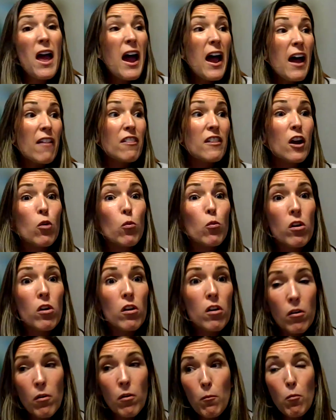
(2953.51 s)
and there
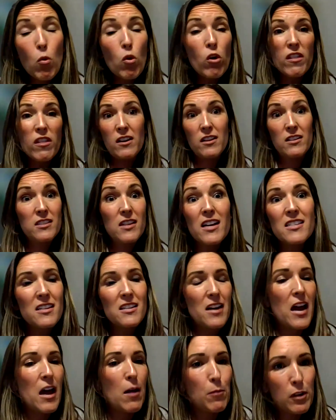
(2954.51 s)
were more than a
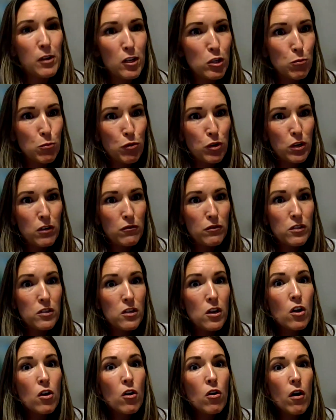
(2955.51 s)
dozen amicus briefs